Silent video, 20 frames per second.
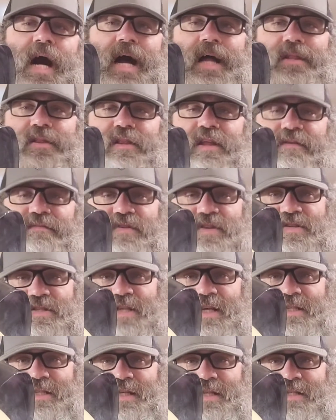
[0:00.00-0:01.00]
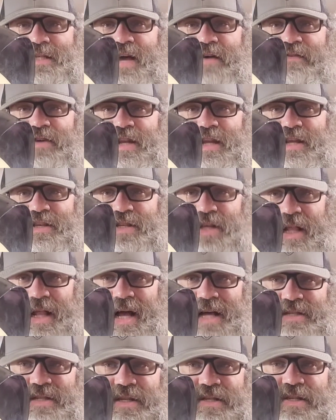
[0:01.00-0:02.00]
I love the 60s, 70s
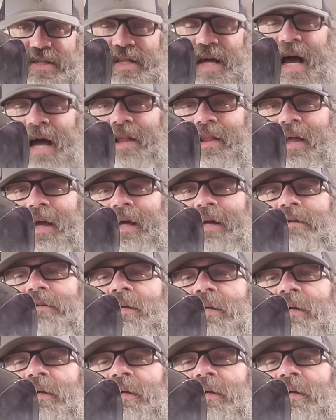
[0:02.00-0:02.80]
classic styling.